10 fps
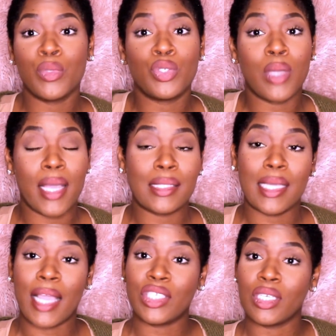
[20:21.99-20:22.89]
tell me what you
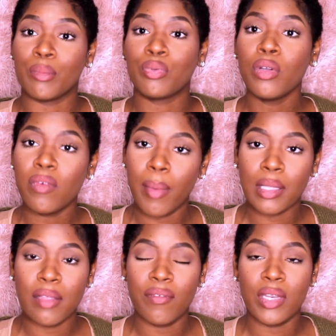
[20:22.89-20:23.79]
guys think I should
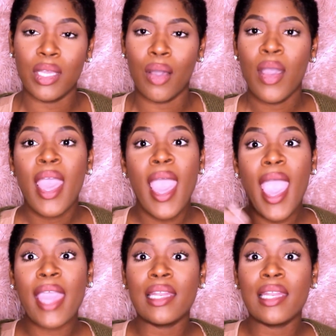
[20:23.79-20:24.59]
improve about the video,